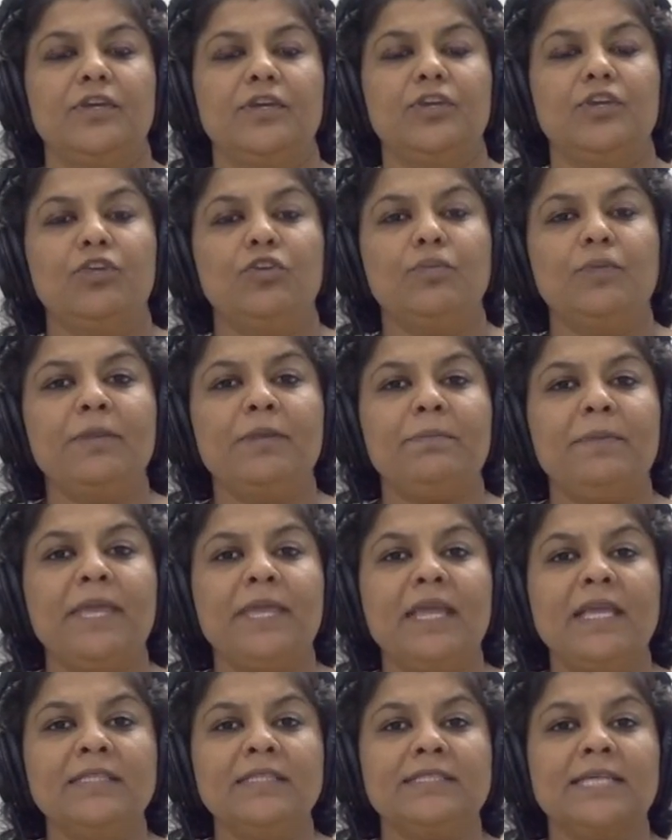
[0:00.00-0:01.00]
Human
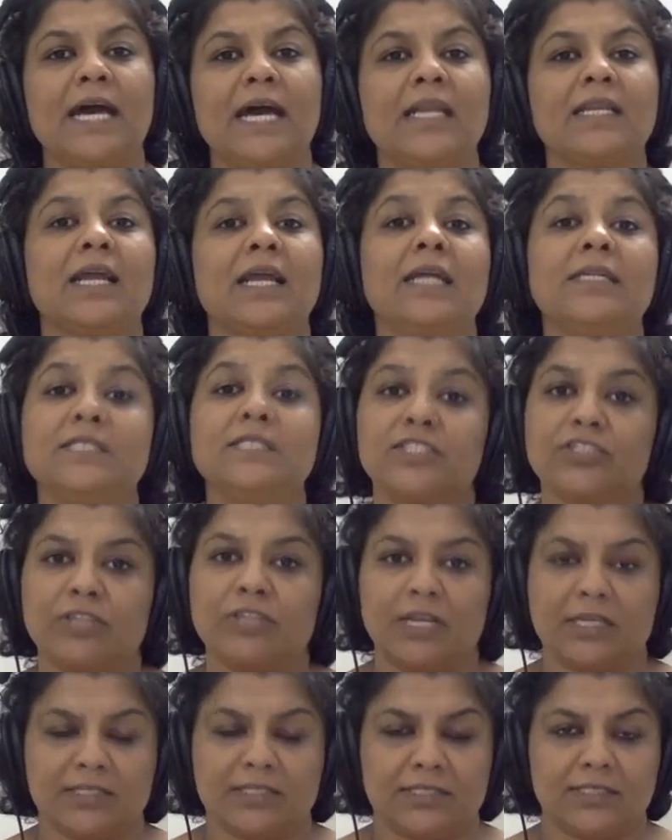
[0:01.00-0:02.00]
beings are
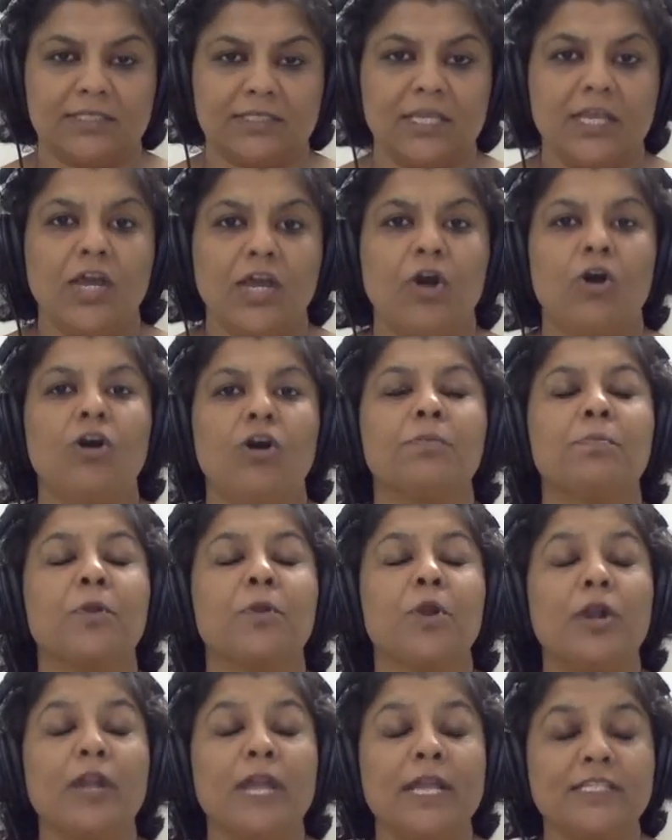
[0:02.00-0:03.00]
constructs or
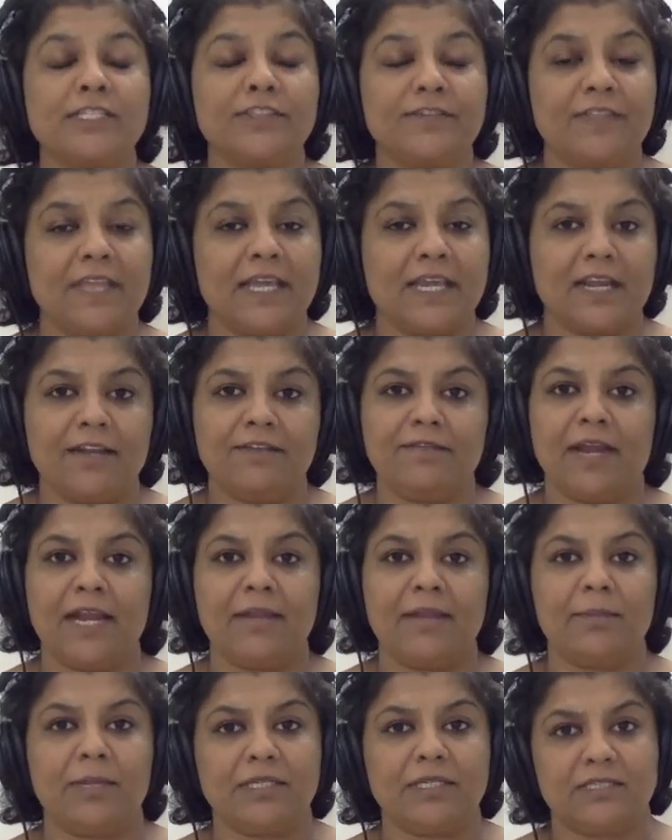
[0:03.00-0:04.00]
products of their
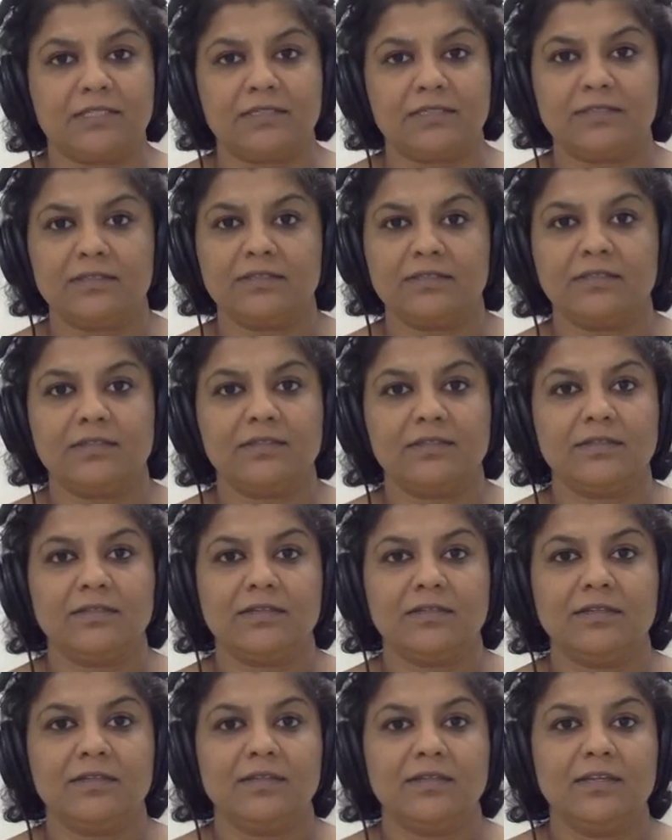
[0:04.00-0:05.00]
environment.
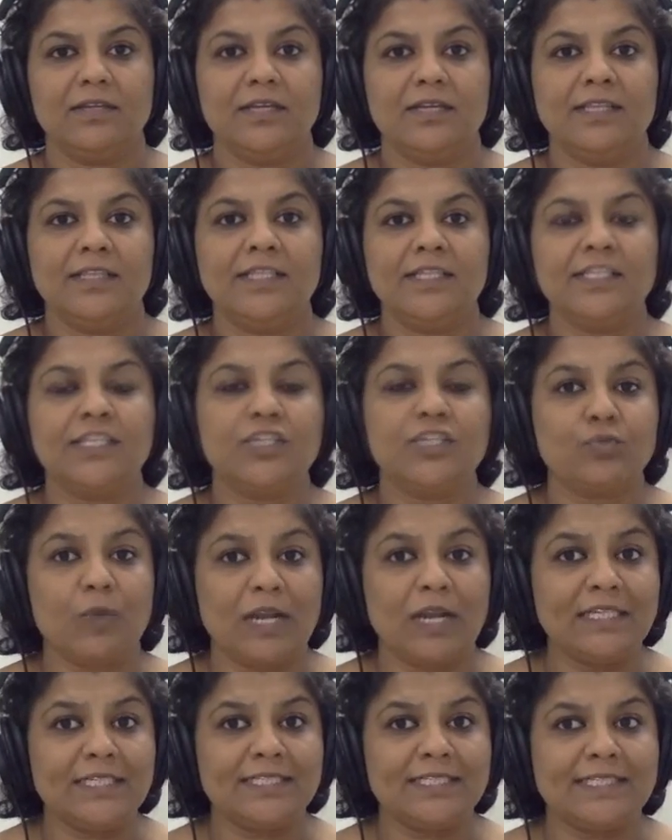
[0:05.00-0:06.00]
This is
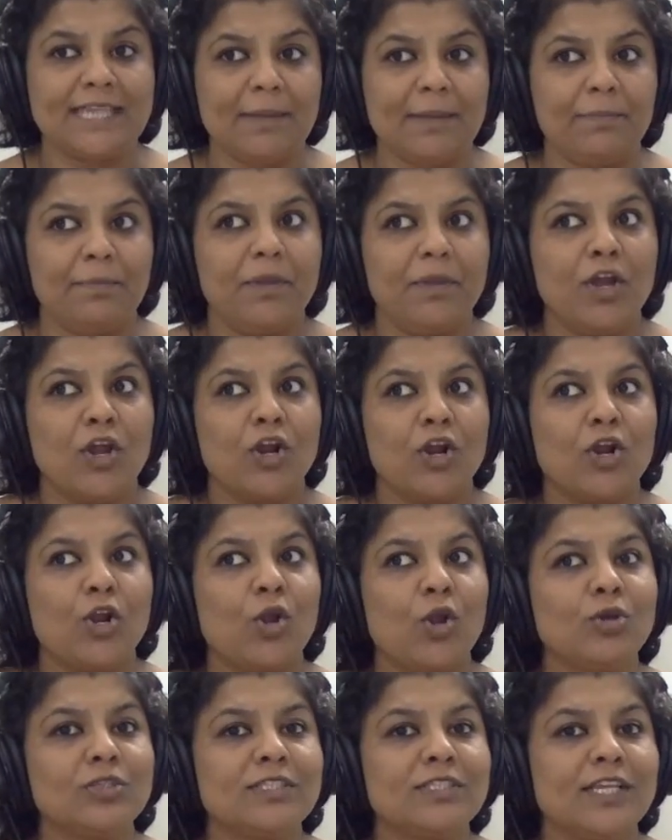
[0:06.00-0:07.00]
one step
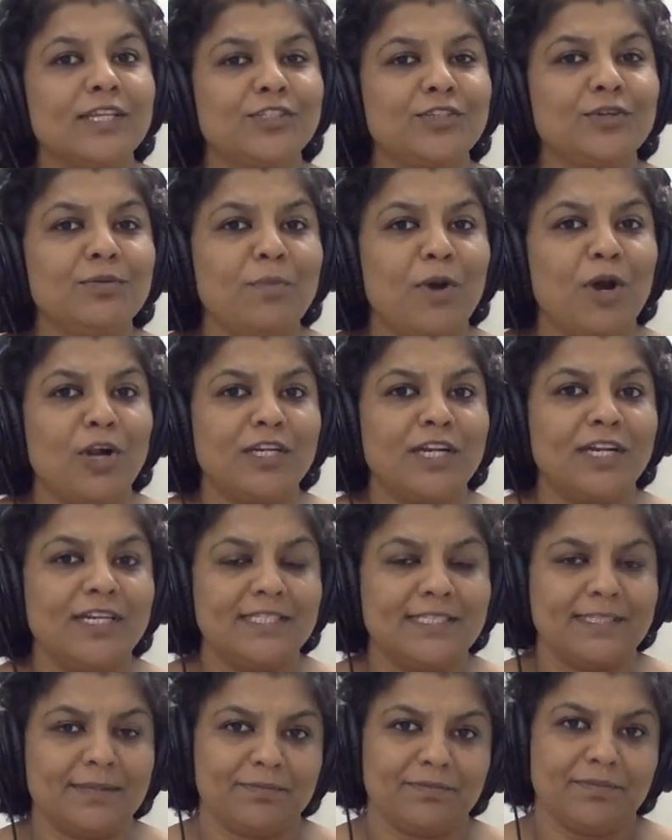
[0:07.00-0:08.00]
closer to
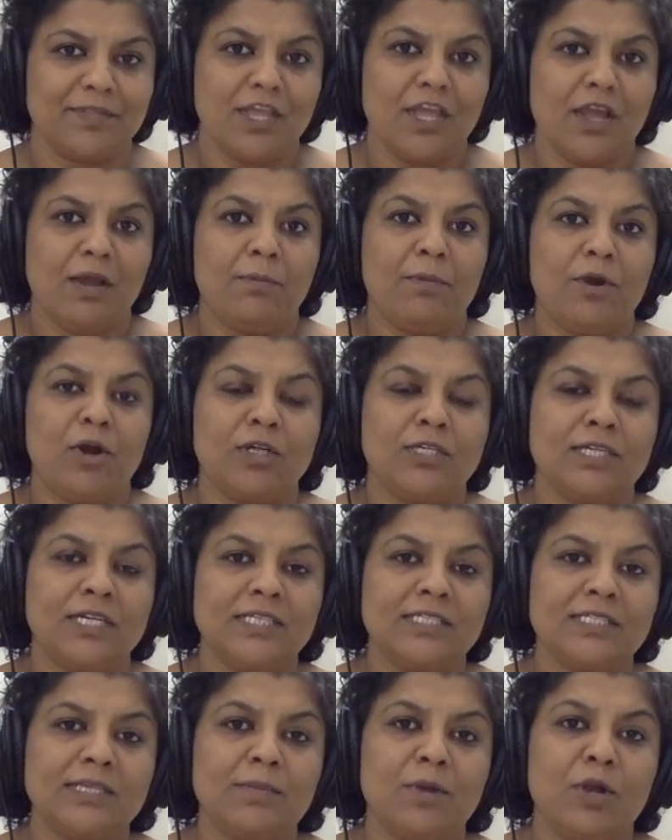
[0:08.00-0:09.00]
modernism.
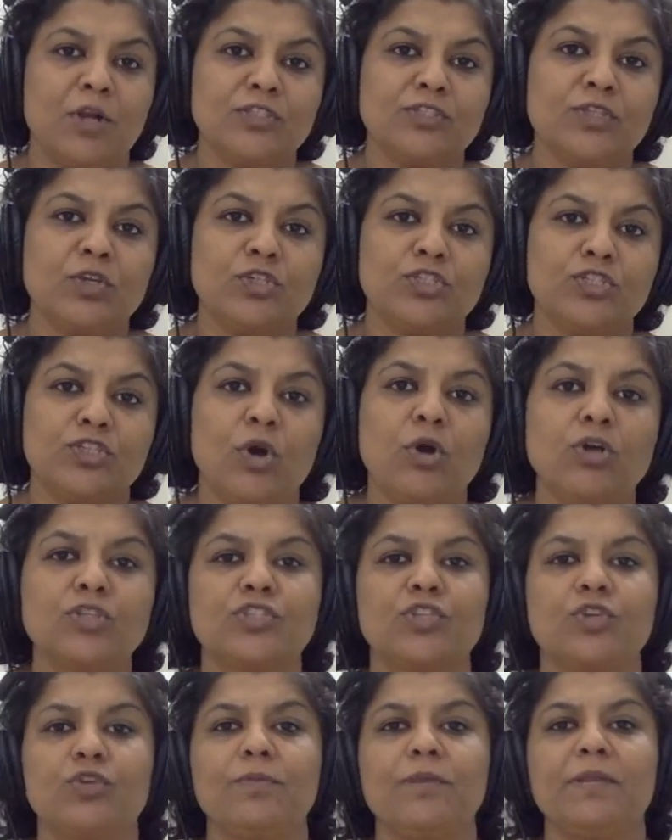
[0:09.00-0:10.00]
Modernism also shows
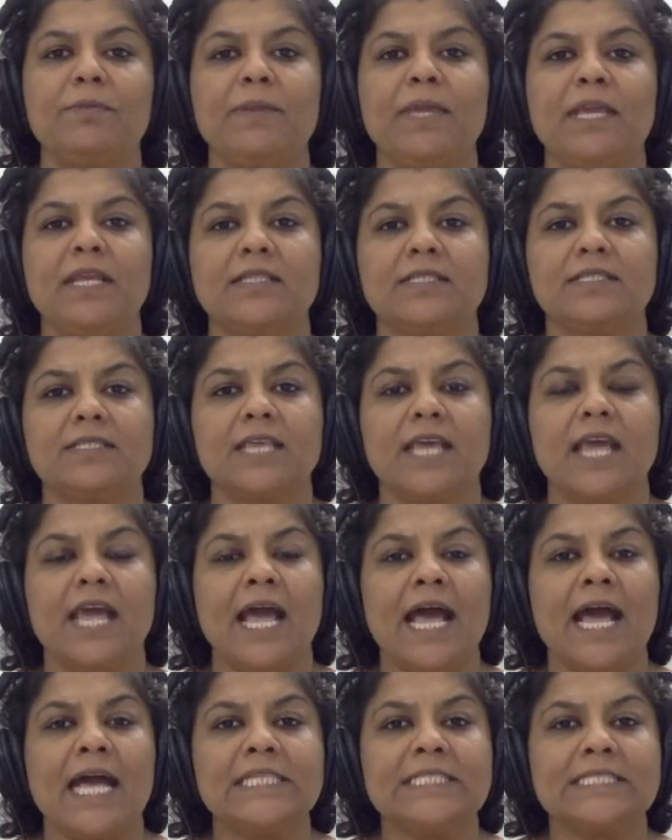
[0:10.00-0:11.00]
human beings
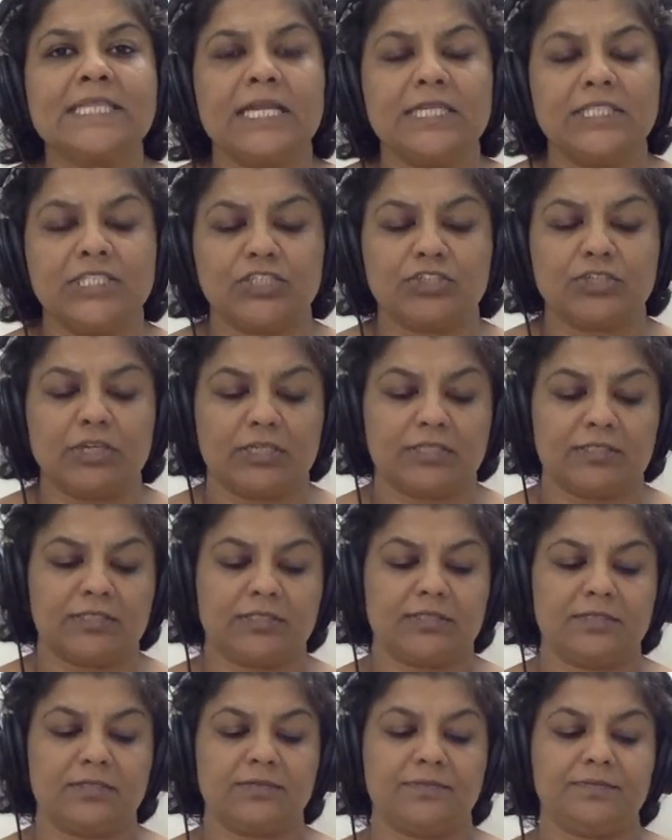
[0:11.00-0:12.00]
as
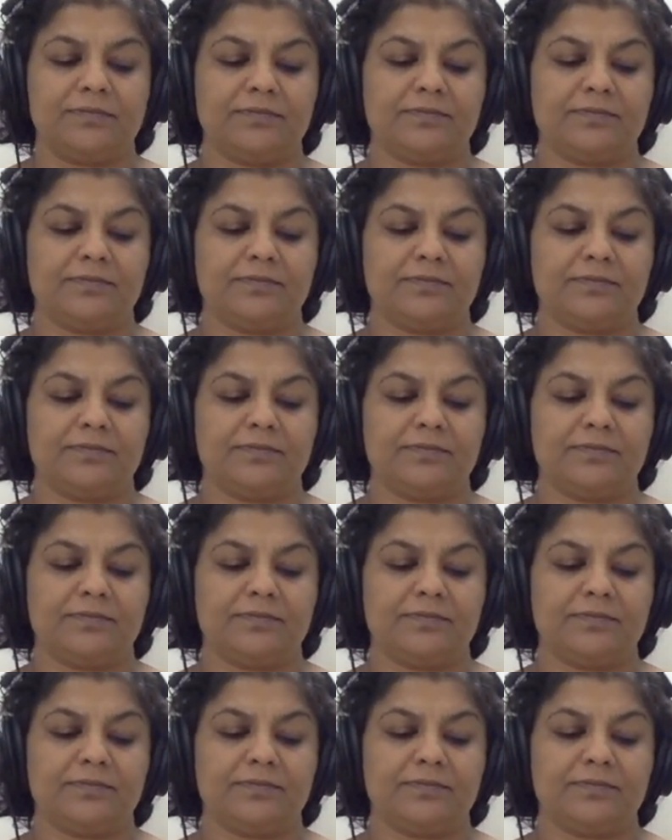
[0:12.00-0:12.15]
constructs.